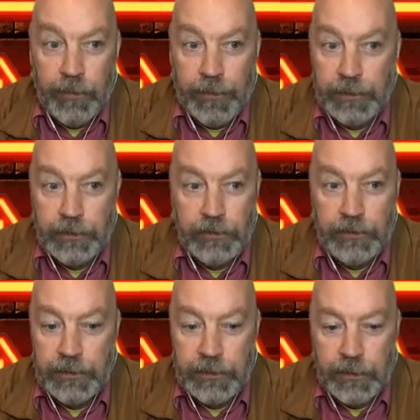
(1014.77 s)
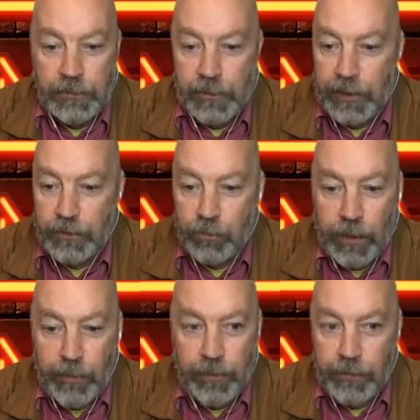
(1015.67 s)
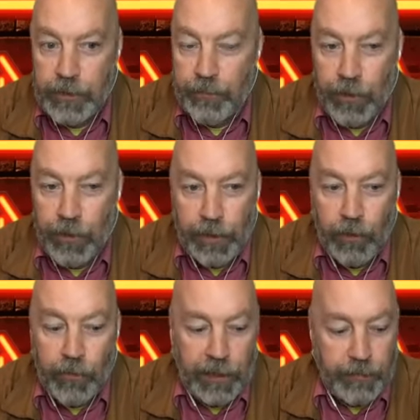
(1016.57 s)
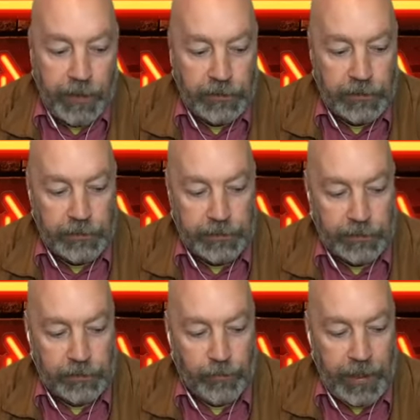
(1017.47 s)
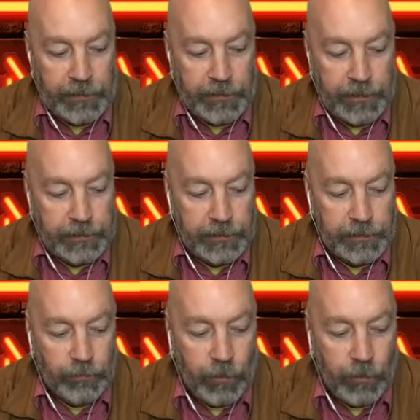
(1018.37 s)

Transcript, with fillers: this new decentralized Web 3.0, I had mentioned that semantics is